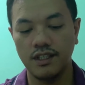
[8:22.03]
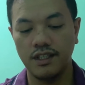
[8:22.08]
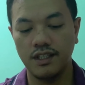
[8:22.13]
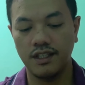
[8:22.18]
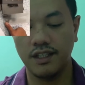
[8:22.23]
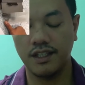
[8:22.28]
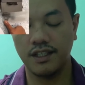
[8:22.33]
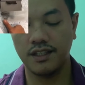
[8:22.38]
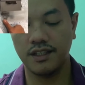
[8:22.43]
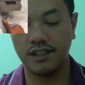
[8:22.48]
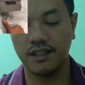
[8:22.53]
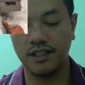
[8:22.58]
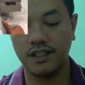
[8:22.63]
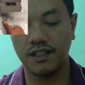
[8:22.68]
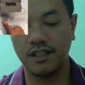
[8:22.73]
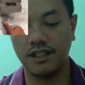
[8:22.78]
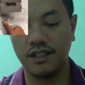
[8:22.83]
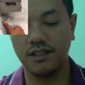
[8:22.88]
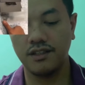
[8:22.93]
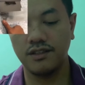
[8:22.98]
and
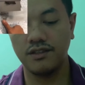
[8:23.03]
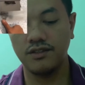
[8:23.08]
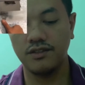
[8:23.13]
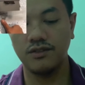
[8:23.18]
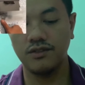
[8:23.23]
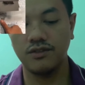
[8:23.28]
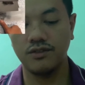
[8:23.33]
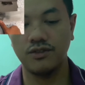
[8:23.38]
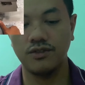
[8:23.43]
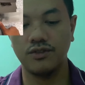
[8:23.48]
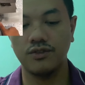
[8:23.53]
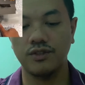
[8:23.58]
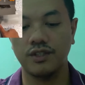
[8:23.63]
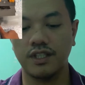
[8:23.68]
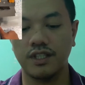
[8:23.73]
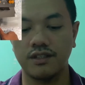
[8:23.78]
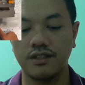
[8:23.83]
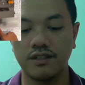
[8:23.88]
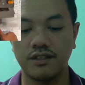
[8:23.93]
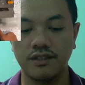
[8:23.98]
then you
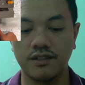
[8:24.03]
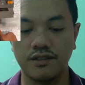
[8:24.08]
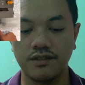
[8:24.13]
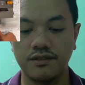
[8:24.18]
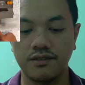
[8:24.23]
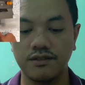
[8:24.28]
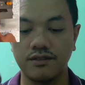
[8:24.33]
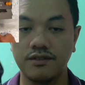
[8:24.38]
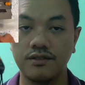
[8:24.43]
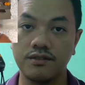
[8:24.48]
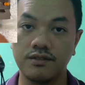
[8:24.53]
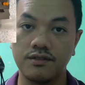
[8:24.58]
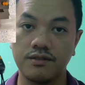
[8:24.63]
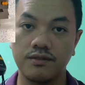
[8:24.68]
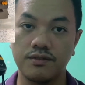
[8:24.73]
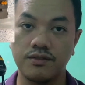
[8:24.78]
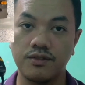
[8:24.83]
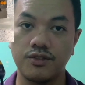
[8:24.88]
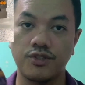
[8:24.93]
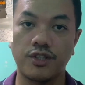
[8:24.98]
get the
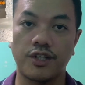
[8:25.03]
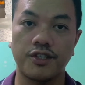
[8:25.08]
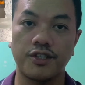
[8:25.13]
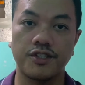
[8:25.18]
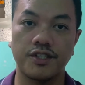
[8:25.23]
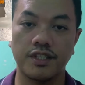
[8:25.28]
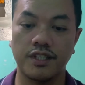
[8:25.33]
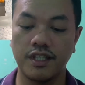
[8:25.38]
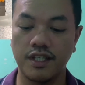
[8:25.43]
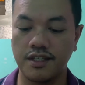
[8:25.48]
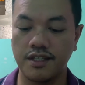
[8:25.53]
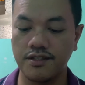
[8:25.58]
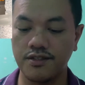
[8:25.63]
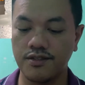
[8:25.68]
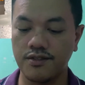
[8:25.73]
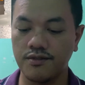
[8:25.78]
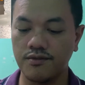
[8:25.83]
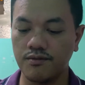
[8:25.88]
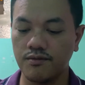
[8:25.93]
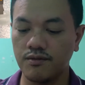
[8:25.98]
charging
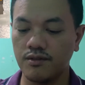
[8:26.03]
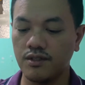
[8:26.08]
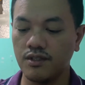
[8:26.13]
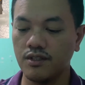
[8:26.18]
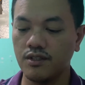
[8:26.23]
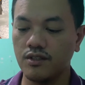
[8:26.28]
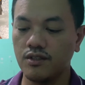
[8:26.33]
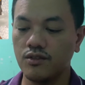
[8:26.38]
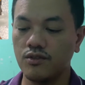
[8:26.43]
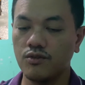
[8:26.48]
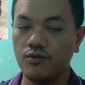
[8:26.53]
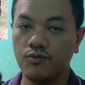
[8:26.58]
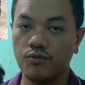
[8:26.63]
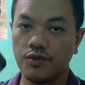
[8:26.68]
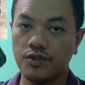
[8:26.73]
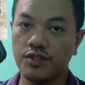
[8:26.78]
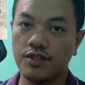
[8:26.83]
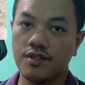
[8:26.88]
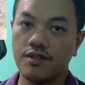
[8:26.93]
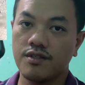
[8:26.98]
case,
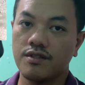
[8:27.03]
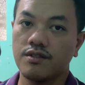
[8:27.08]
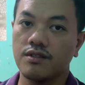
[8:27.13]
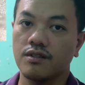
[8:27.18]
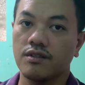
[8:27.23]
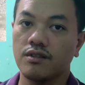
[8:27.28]
which is